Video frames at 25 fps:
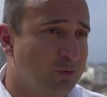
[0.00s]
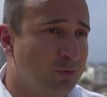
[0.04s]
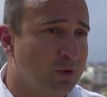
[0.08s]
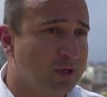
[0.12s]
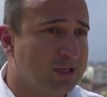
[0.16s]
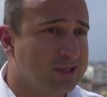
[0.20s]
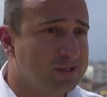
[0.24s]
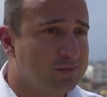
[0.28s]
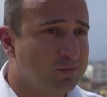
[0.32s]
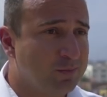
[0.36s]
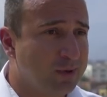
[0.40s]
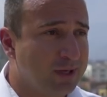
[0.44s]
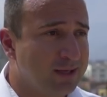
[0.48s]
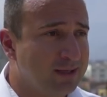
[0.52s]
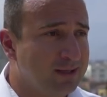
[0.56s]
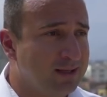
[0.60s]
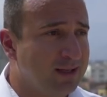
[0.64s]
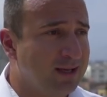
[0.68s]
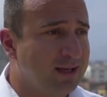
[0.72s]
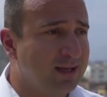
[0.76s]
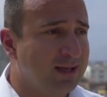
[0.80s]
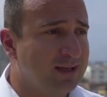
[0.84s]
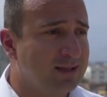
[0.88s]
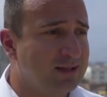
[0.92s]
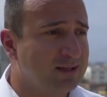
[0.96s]
We expect
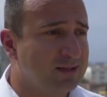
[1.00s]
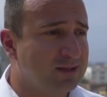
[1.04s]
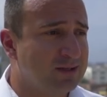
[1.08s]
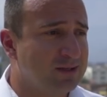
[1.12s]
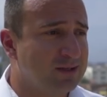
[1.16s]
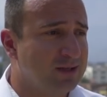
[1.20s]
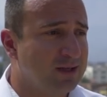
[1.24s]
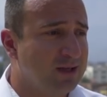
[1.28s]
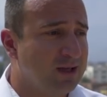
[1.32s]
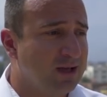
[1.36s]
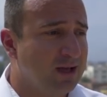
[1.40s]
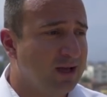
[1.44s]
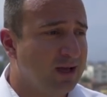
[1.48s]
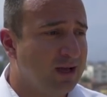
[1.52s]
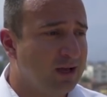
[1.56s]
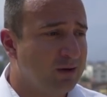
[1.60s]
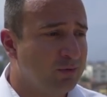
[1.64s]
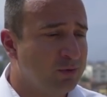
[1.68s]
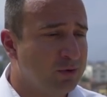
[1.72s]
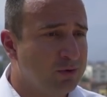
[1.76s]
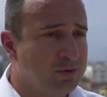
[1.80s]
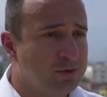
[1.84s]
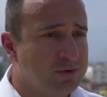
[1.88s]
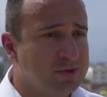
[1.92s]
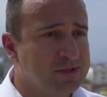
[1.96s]
that
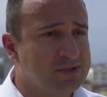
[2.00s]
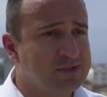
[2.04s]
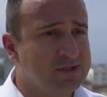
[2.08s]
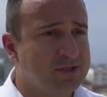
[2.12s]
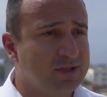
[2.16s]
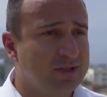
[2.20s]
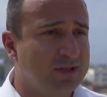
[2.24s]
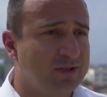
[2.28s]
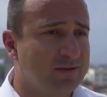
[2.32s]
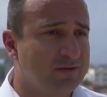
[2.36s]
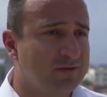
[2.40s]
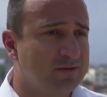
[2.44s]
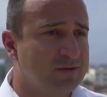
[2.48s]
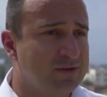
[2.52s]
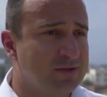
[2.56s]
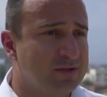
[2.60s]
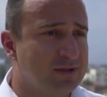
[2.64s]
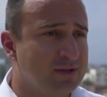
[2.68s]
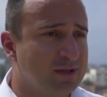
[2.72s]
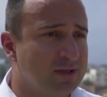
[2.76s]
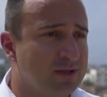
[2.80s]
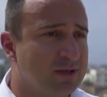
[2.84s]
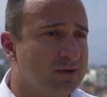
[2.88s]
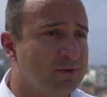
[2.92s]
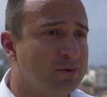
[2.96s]
we received
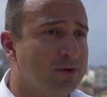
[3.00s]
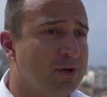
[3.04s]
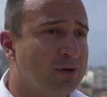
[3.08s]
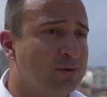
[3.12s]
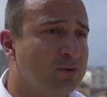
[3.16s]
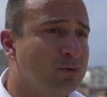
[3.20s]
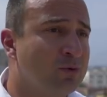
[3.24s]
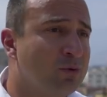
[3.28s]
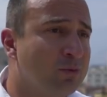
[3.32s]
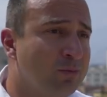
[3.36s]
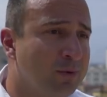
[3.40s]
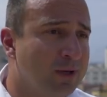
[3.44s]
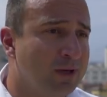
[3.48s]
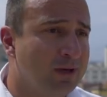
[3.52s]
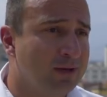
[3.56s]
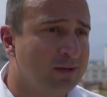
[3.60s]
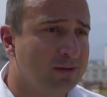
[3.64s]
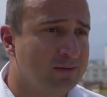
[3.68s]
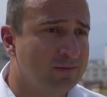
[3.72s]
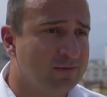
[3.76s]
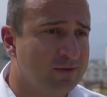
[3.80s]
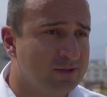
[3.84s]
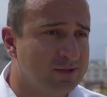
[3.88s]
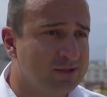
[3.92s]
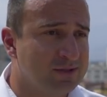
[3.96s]
around 2
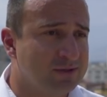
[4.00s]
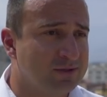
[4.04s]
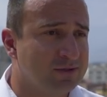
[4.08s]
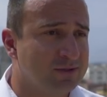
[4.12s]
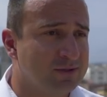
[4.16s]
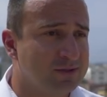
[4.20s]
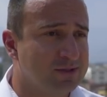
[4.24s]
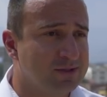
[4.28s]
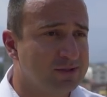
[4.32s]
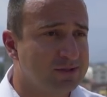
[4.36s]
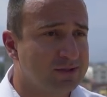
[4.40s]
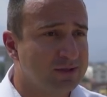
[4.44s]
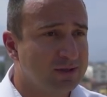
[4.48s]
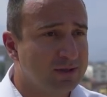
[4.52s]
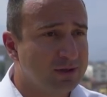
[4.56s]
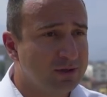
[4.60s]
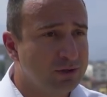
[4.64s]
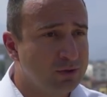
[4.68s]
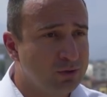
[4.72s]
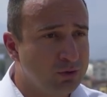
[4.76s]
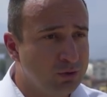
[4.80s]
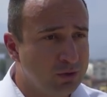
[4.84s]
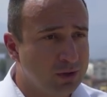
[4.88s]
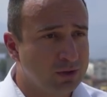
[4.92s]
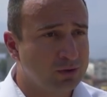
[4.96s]
million visitors
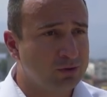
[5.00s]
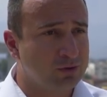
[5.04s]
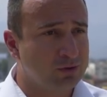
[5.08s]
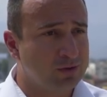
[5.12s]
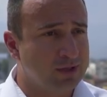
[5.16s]
during